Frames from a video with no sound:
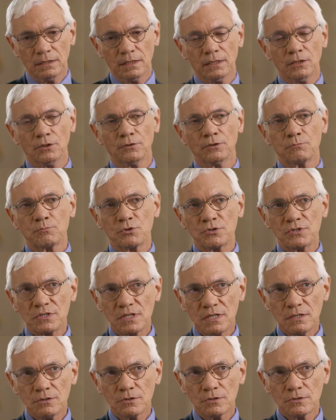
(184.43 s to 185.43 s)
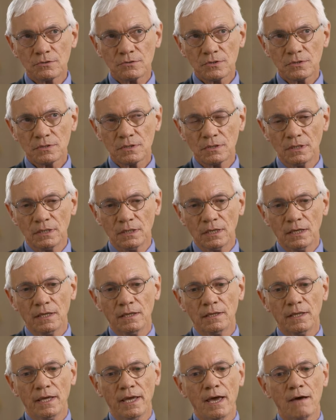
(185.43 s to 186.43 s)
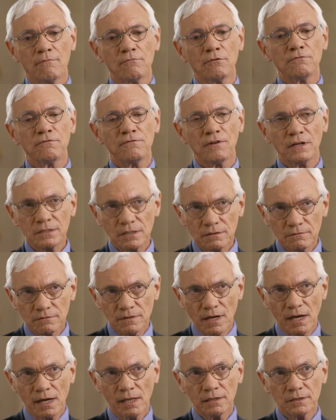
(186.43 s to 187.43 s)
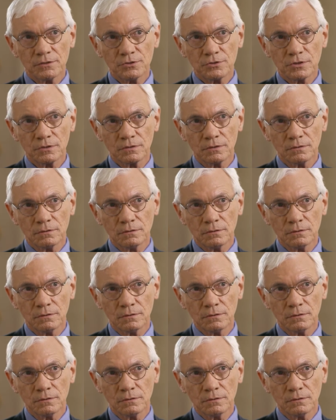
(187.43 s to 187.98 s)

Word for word: they know the procedures, they have a fund of knowledge.